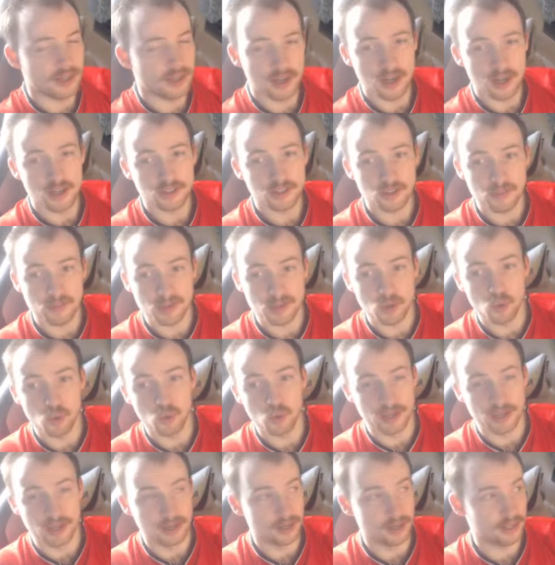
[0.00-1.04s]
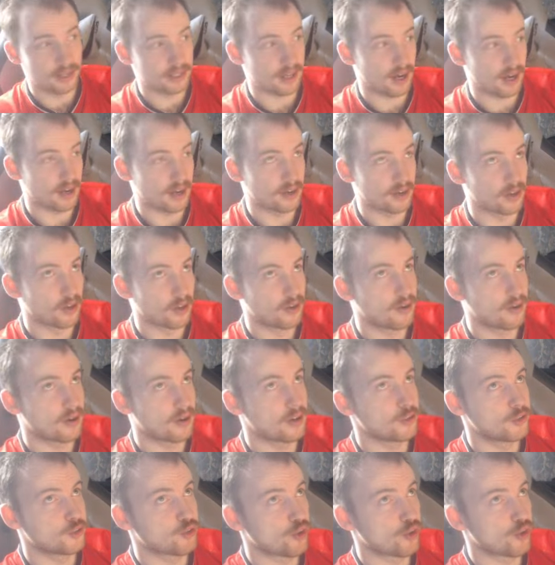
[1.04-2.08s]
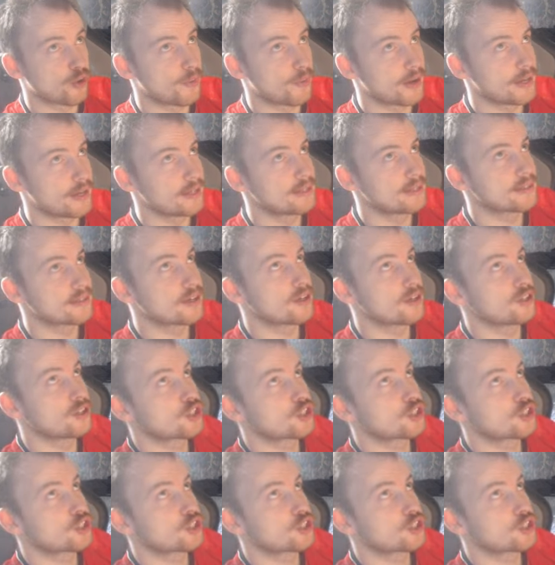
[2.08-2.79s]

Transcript: It's going to be cool in, like, I don't know, Druid,